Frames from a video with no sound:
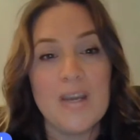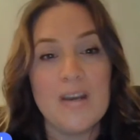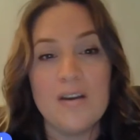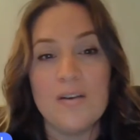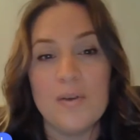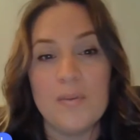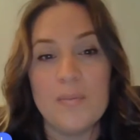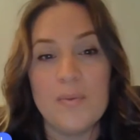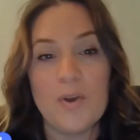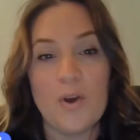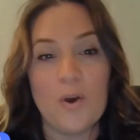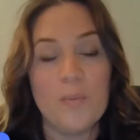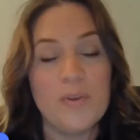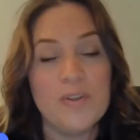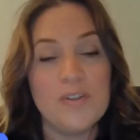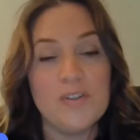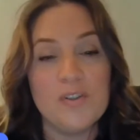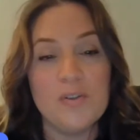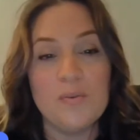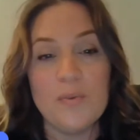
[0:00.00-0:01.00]
We've been open
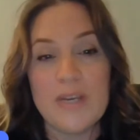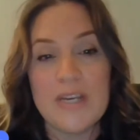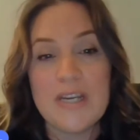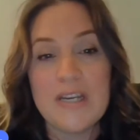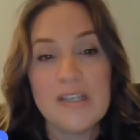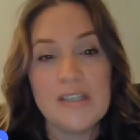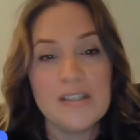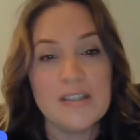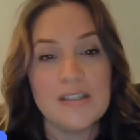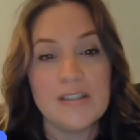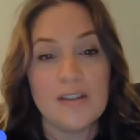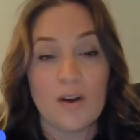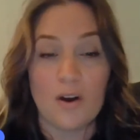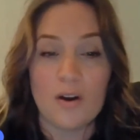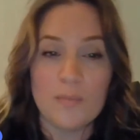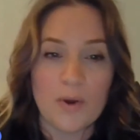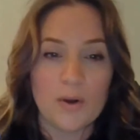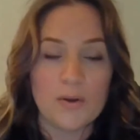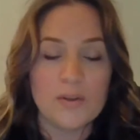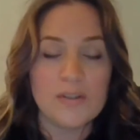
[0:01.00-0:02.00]
2 weeks,
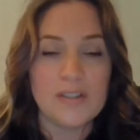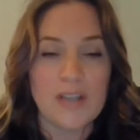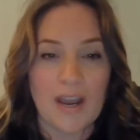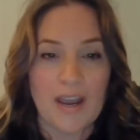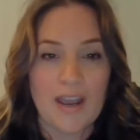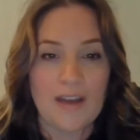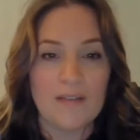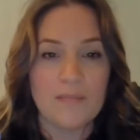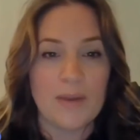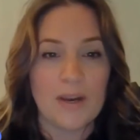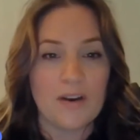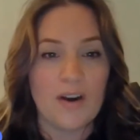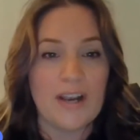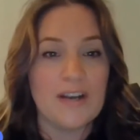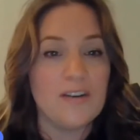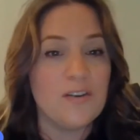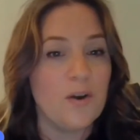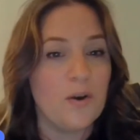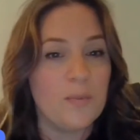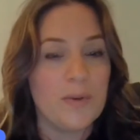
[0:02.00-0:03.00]
almost. I have my
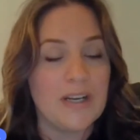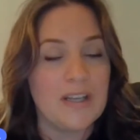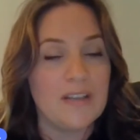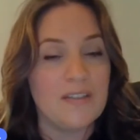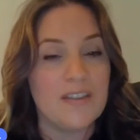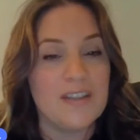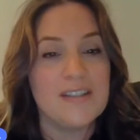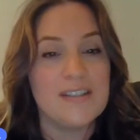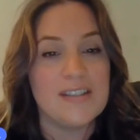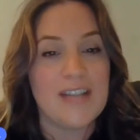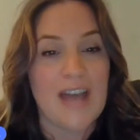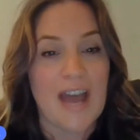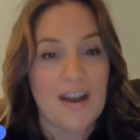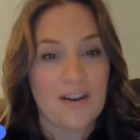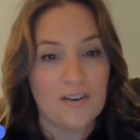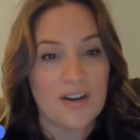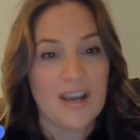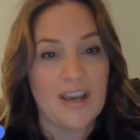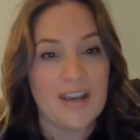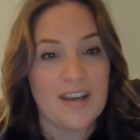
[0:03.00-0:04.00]
grand opening this
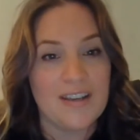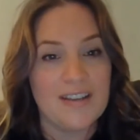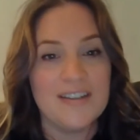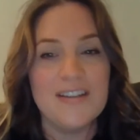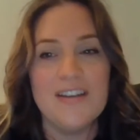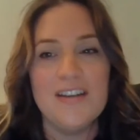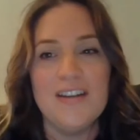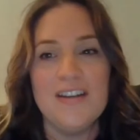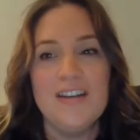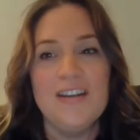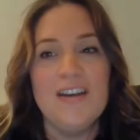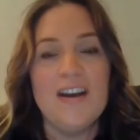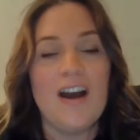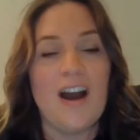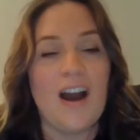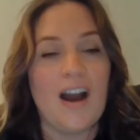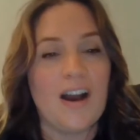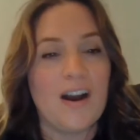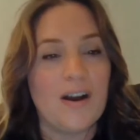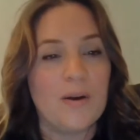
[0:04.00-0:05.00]
Saturday.
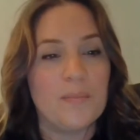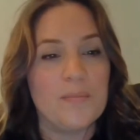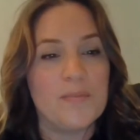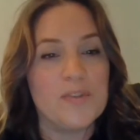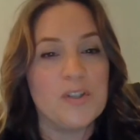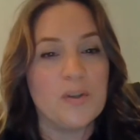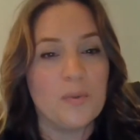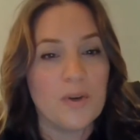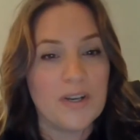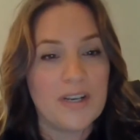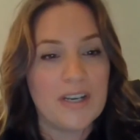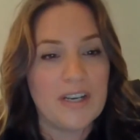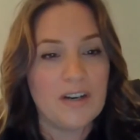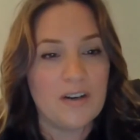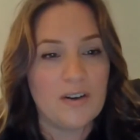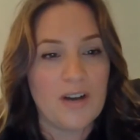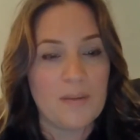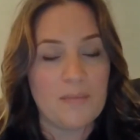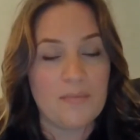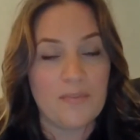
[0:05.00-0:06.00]
So we're gearing
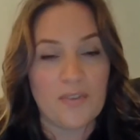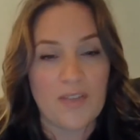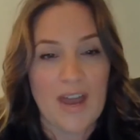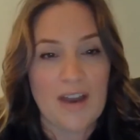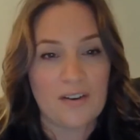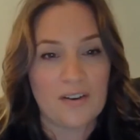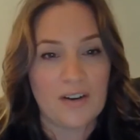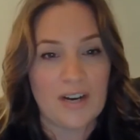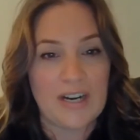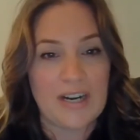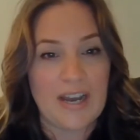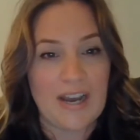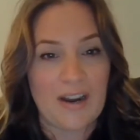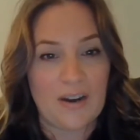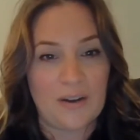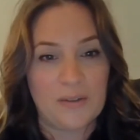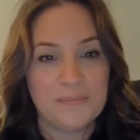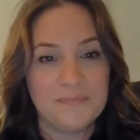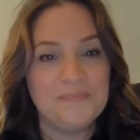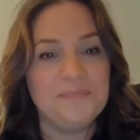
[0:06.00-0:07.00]
up for that right
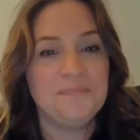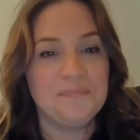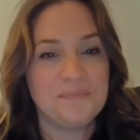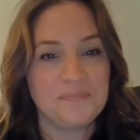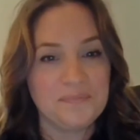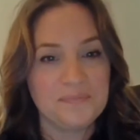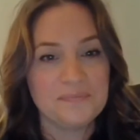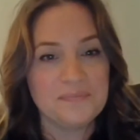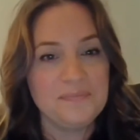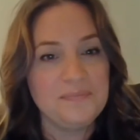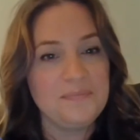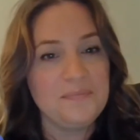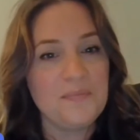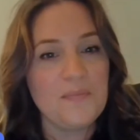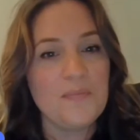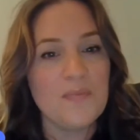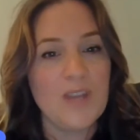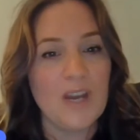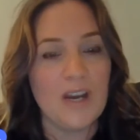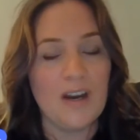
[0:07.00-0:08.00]
now.
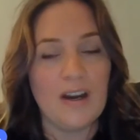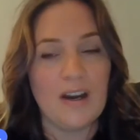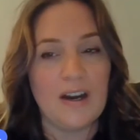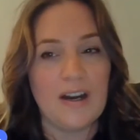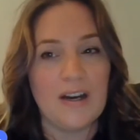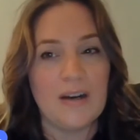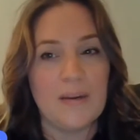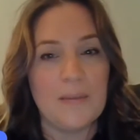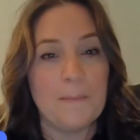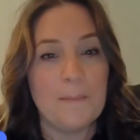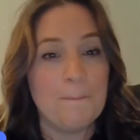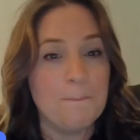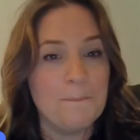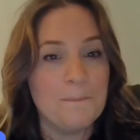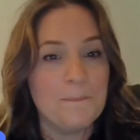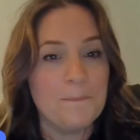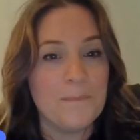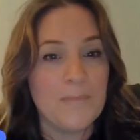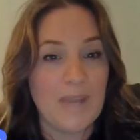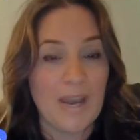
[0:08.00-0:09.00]

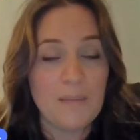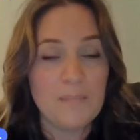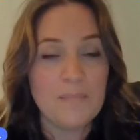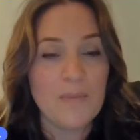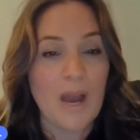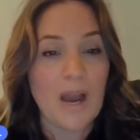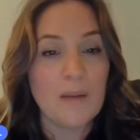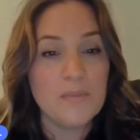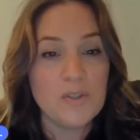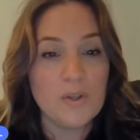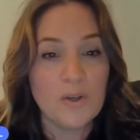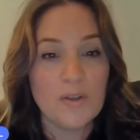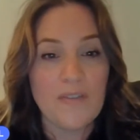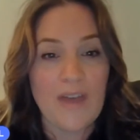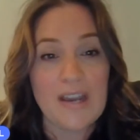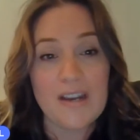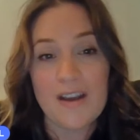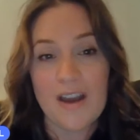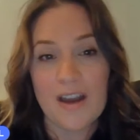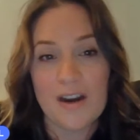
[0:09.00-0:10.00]
Yeah, I'm doing
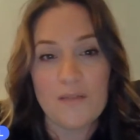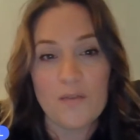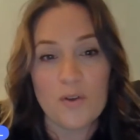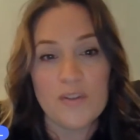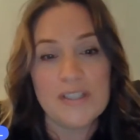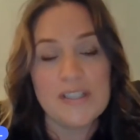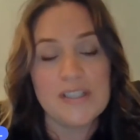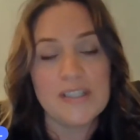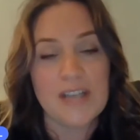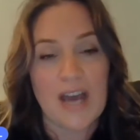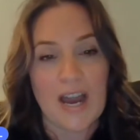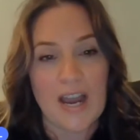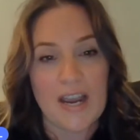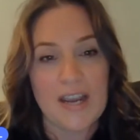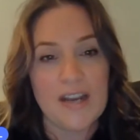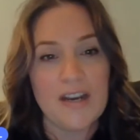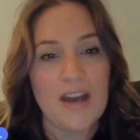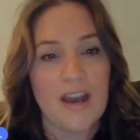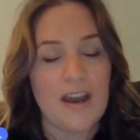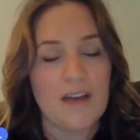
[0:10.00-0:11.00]
that kind of on the
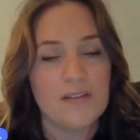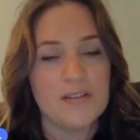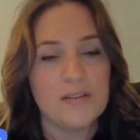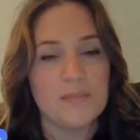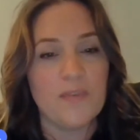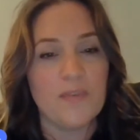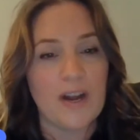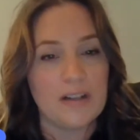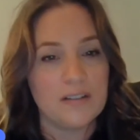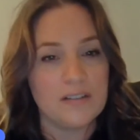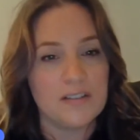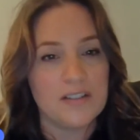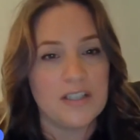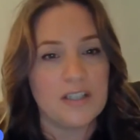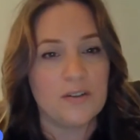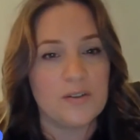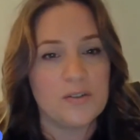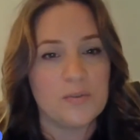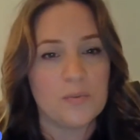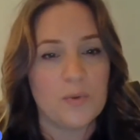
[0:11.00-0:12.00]
side. I have some
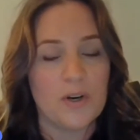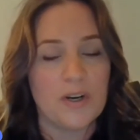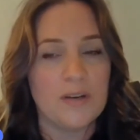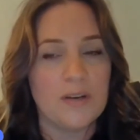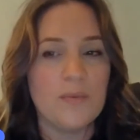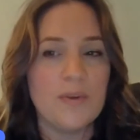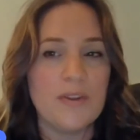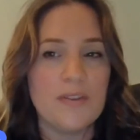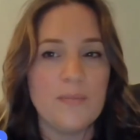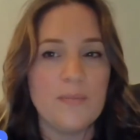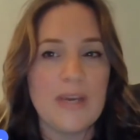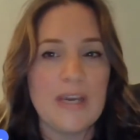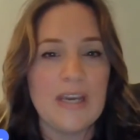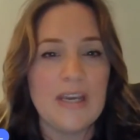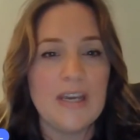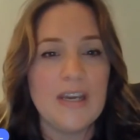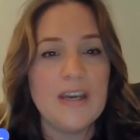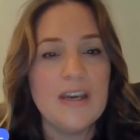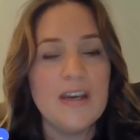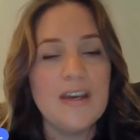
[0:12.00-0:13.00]
volunteers working with me.